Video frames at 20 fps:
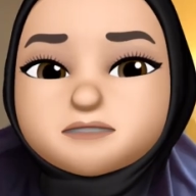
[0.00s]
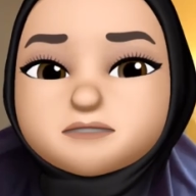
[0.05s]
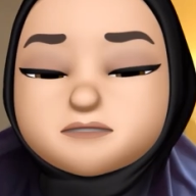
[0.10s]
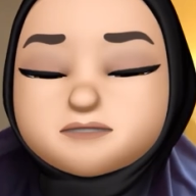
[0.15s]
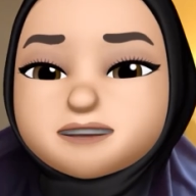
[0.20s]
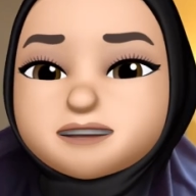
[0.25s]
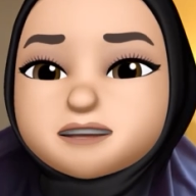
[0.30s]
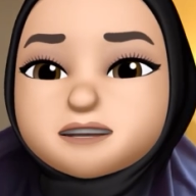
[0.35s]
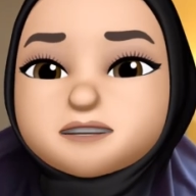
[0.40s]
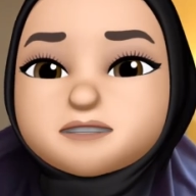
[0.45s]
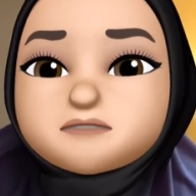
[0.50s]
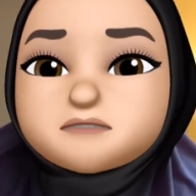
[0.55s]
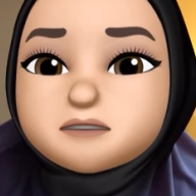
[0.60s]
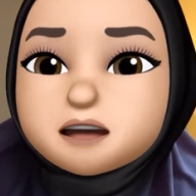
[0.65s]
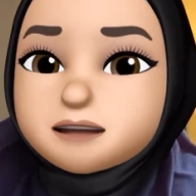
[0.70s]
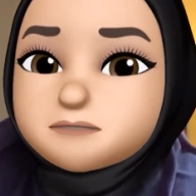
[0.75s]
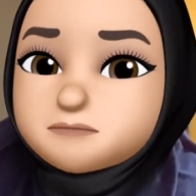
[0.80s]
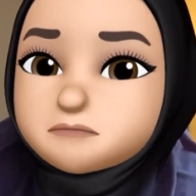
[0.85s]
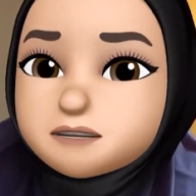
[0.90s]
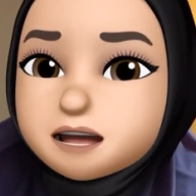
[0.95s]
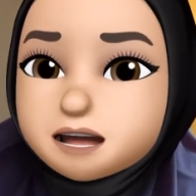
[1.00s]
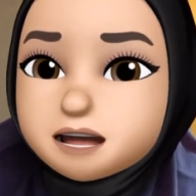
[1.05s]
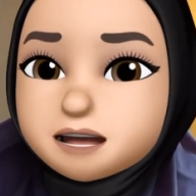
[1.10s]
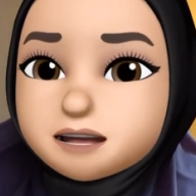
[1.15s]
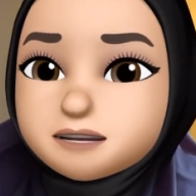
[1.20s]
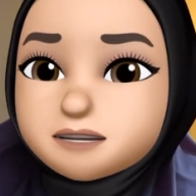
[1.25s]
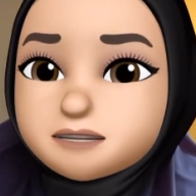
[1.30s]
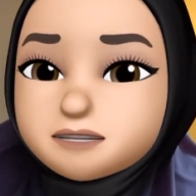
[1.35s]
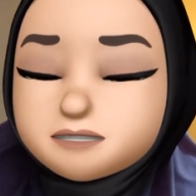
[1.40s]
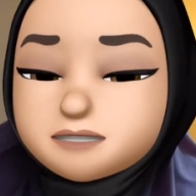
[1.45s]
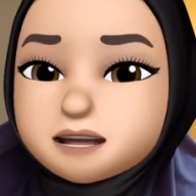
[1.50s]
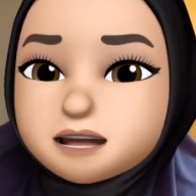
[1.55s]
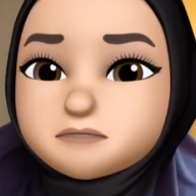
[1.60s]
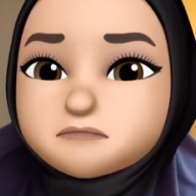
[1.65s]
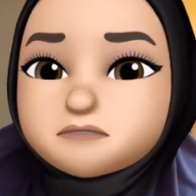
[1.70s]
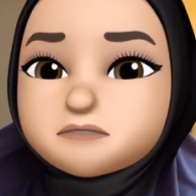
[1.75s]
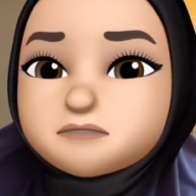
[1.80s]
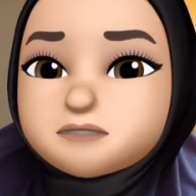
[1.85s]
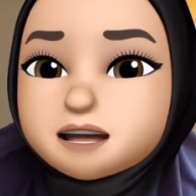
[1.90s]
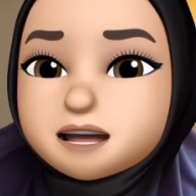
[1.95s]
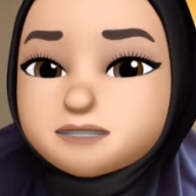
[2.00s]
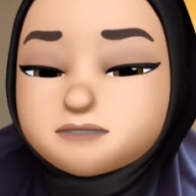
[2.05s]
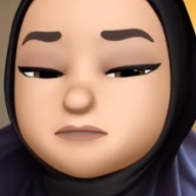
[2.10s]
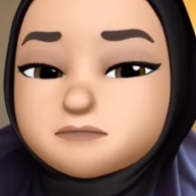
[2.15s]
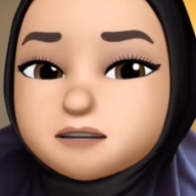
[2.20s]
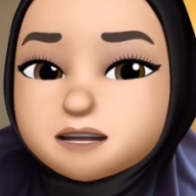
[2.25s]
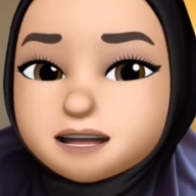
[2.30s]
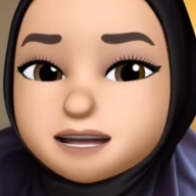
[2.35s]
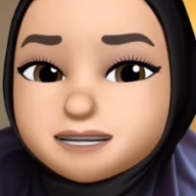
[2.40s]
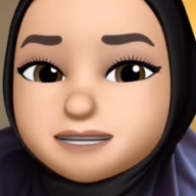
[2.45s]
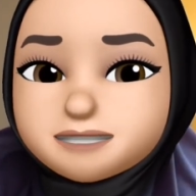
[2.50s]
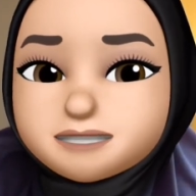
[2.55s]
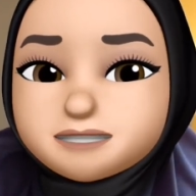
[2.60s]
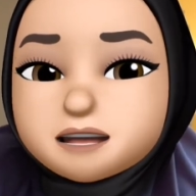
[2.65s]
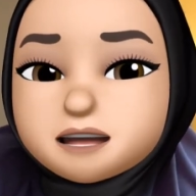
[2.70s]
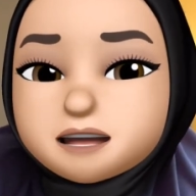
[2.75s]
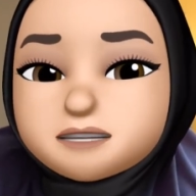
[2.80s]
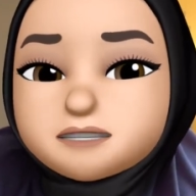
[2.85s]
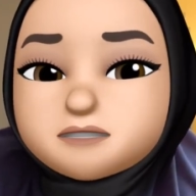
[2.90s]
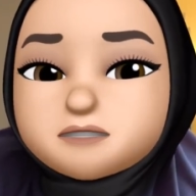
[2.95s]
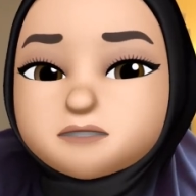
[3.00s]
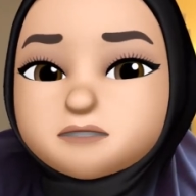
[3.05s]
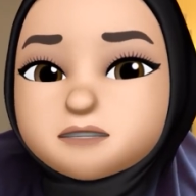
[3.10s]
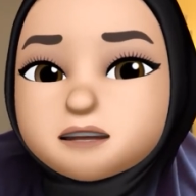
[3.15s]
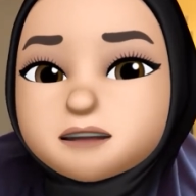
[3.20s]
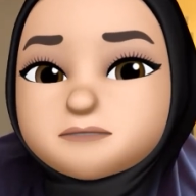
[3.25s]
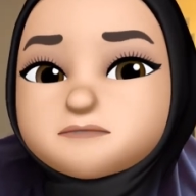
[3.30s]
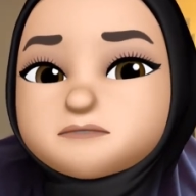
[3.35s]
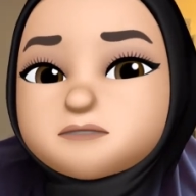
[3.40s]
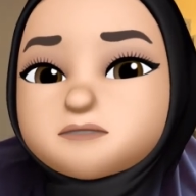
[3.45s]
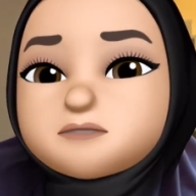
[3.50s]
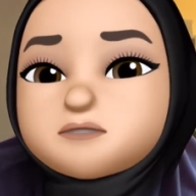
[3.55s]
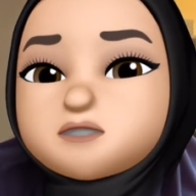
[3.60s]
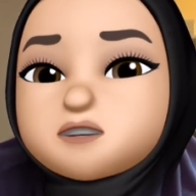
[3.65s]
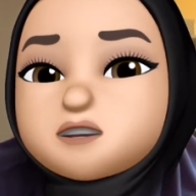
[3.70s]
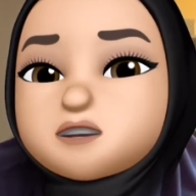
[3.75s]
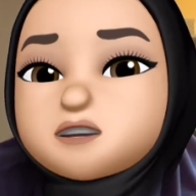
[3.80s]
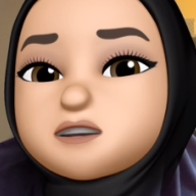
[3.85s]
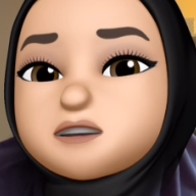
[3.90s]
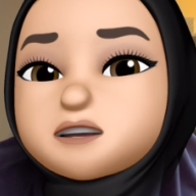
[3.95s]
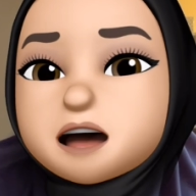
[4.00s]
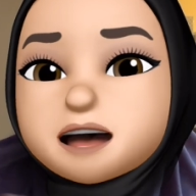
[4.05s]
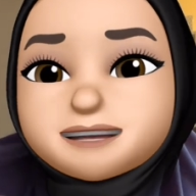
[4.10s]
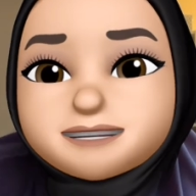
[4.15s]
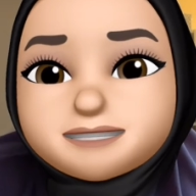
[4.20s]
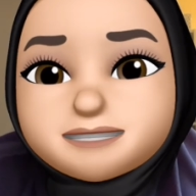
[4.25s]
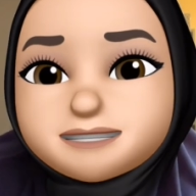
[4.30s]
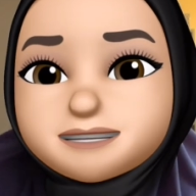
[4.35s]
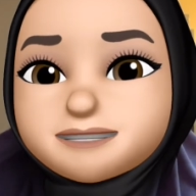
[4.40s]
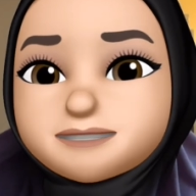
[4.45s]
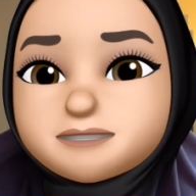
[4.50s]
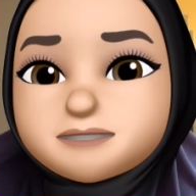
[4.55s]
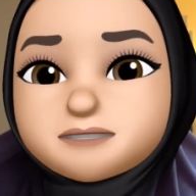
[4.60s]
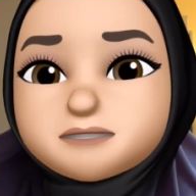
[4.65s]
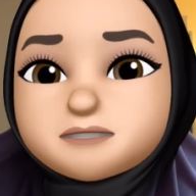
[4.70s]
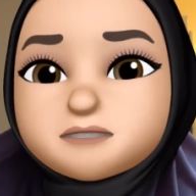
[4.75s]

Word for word: The witch grandma came to that place and told them to shut it,